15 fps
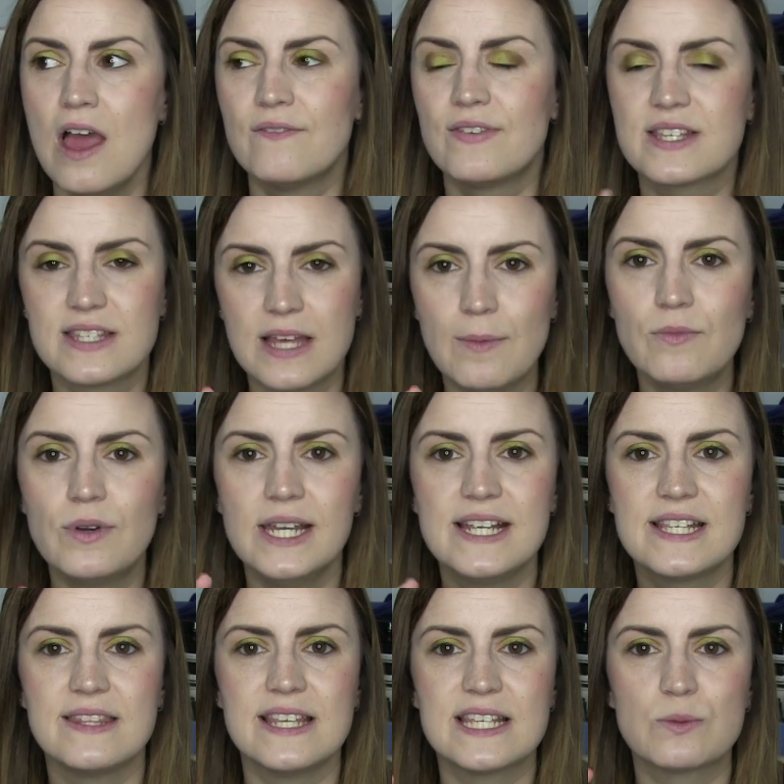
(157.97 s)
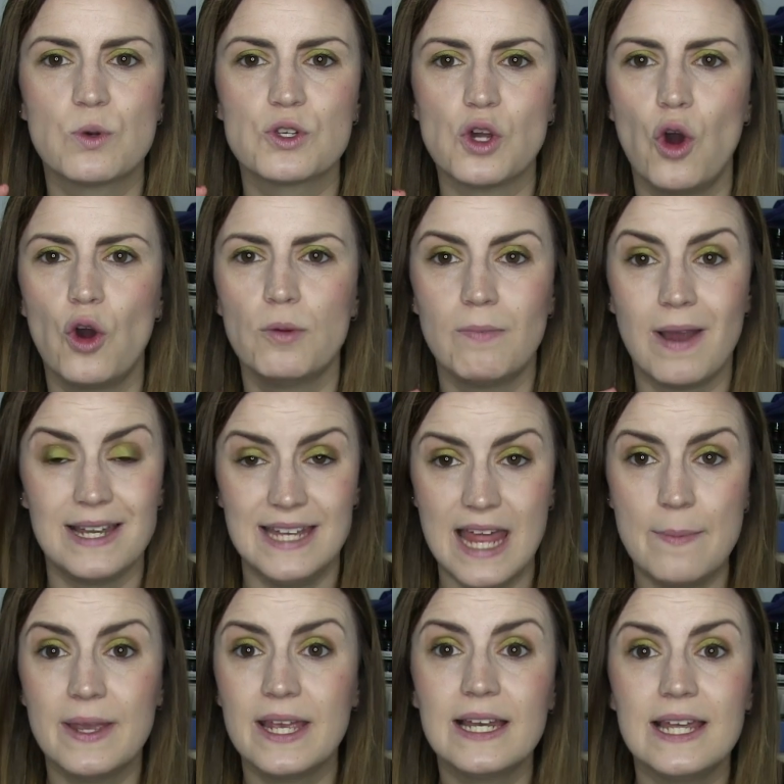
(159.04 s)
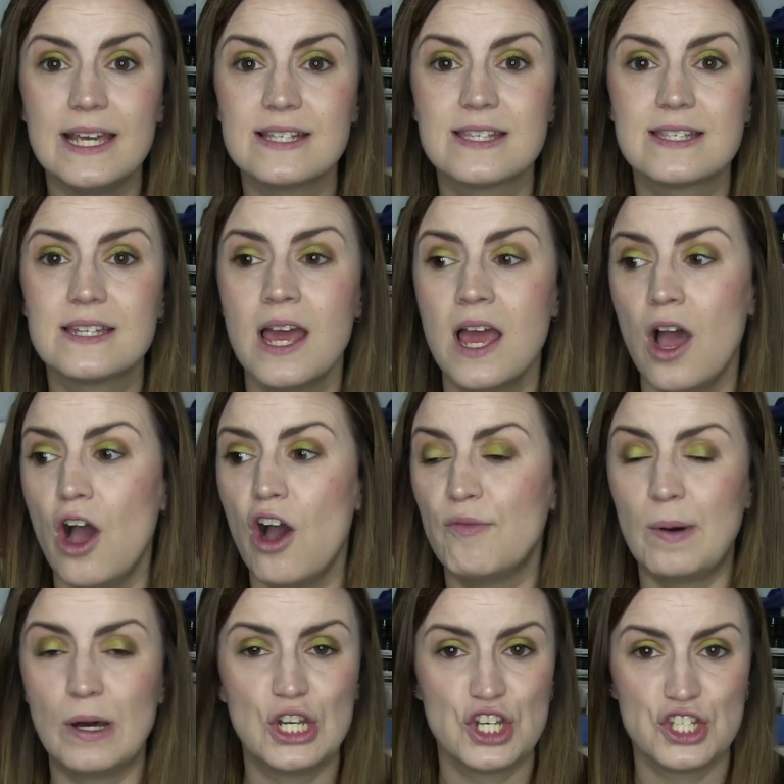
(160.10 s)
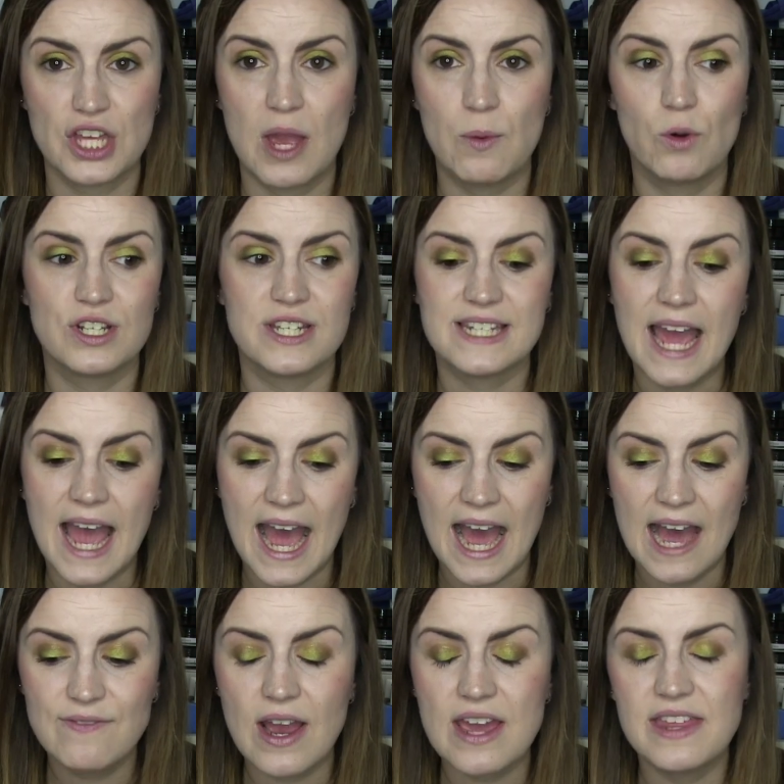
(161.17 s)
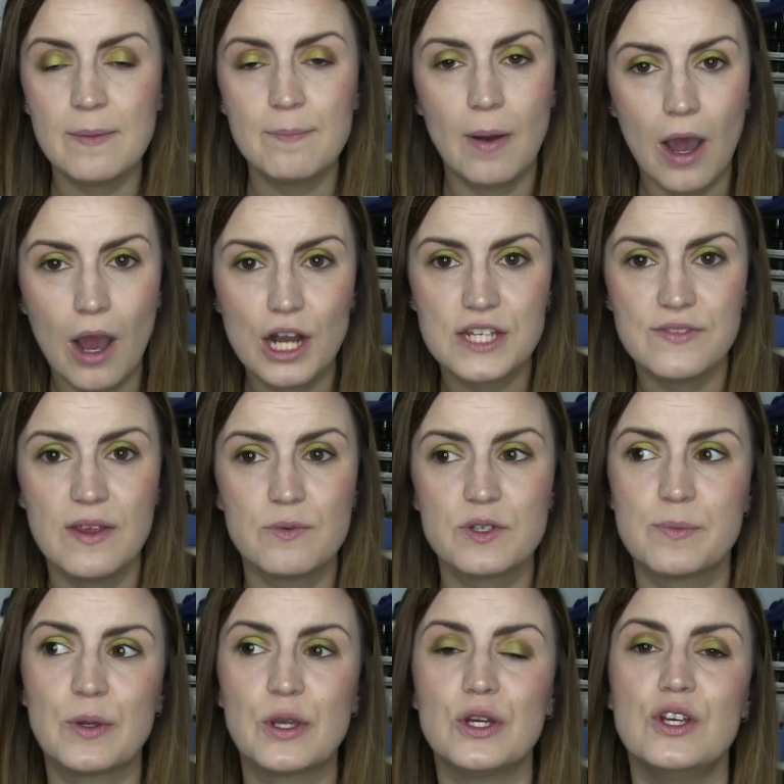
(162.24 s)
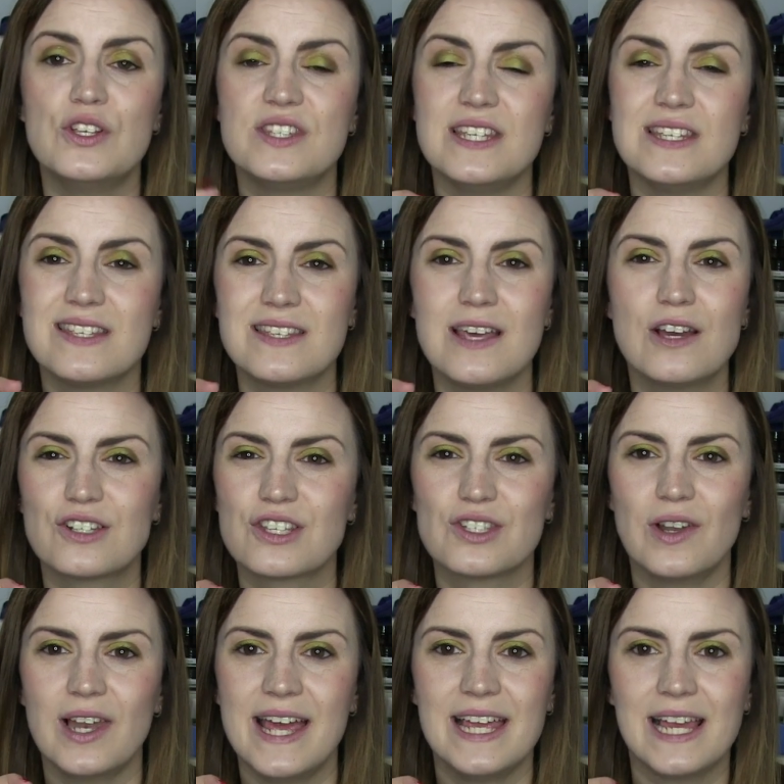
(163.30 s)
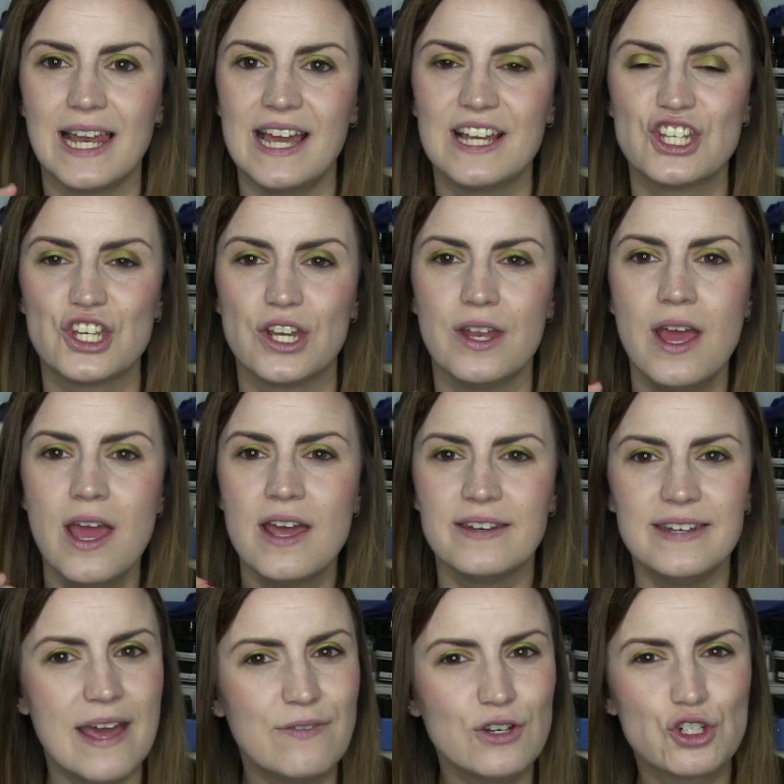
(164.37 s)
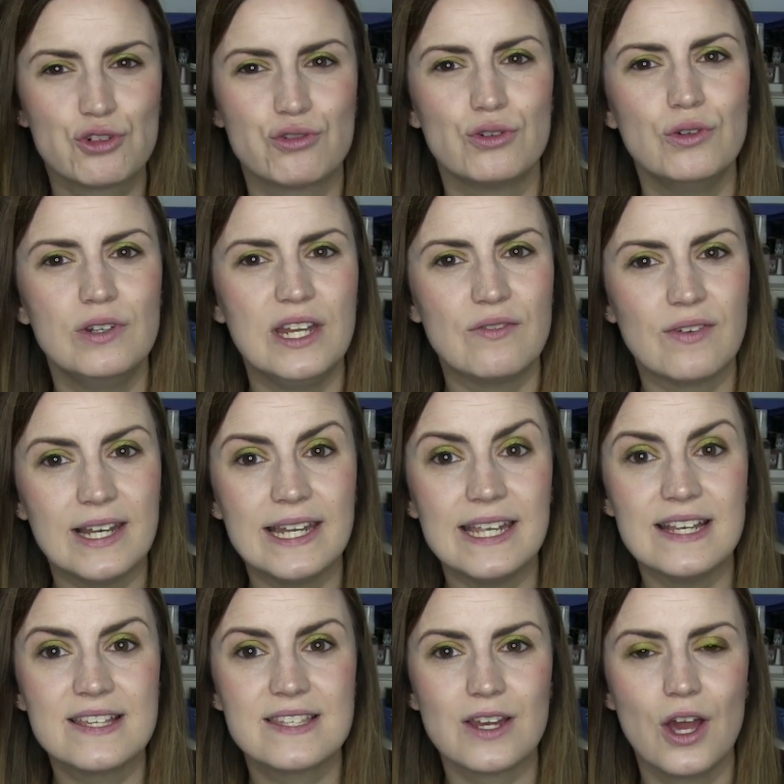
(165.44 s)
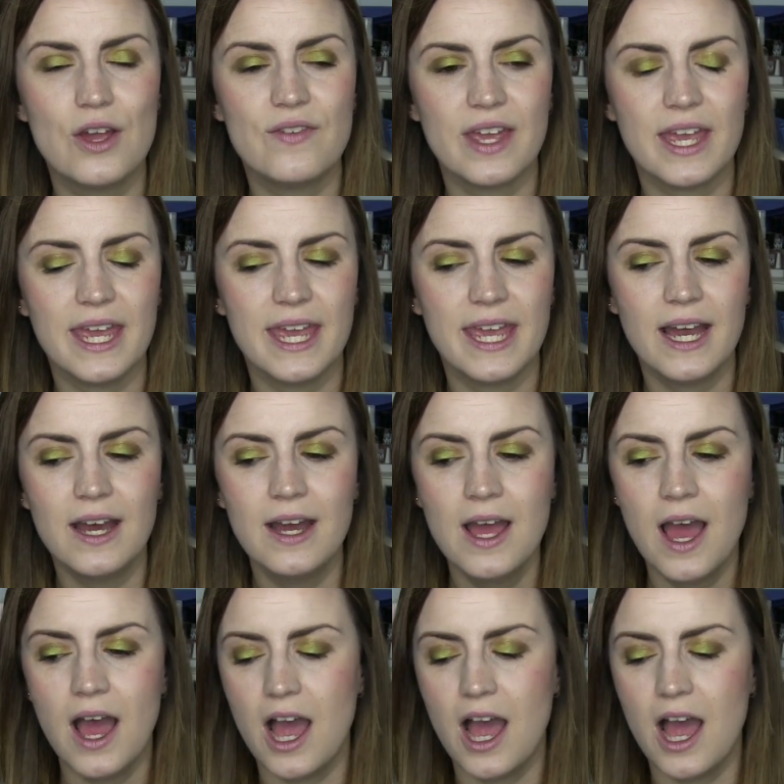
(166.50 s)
For some reason this was on my lemming list of polishes that I wanted to have. I think part of it was because this Cirque du Soleil collection never truly released over here.